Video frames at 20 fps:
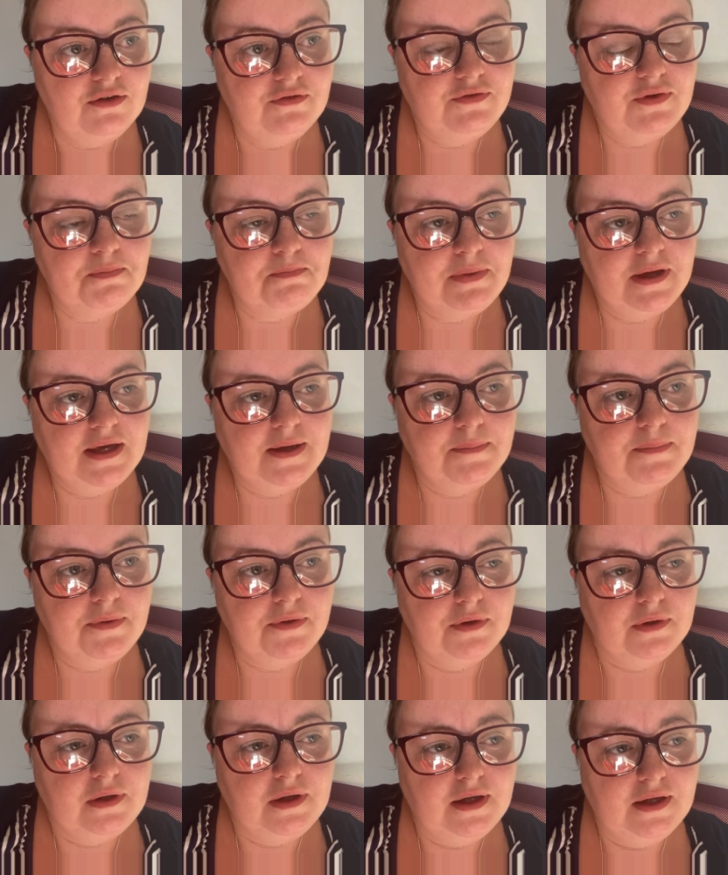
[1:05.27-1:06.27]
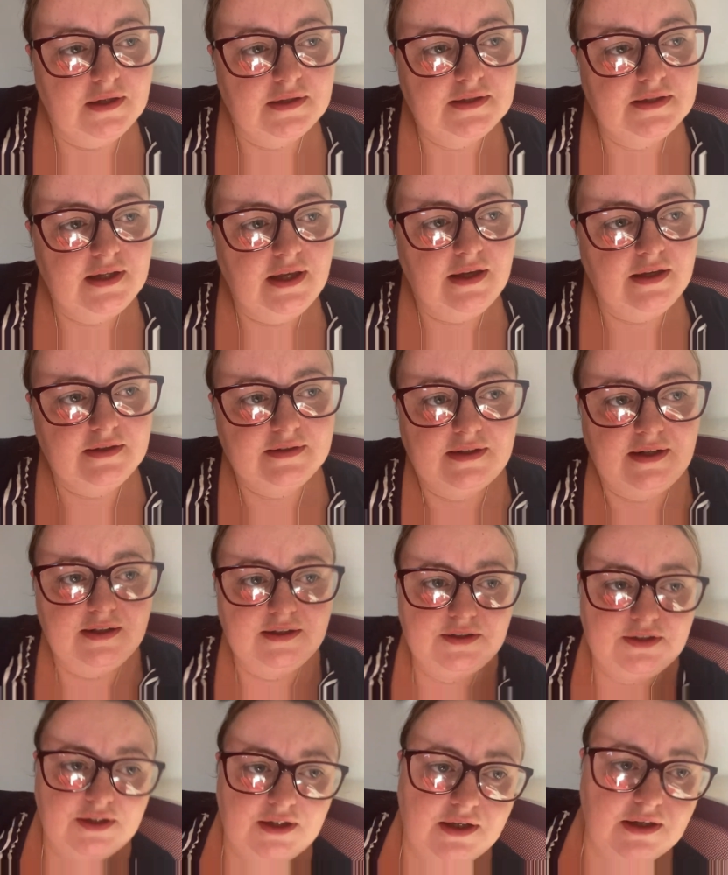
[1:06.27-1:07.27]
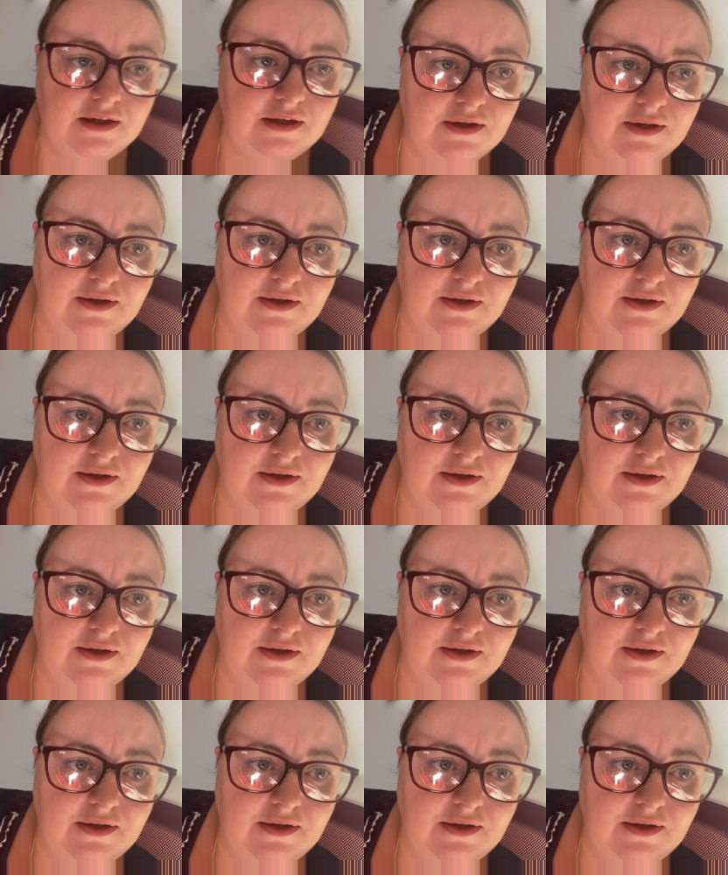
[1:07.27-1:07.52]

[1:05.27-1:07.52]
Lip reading: For big boy year six next year.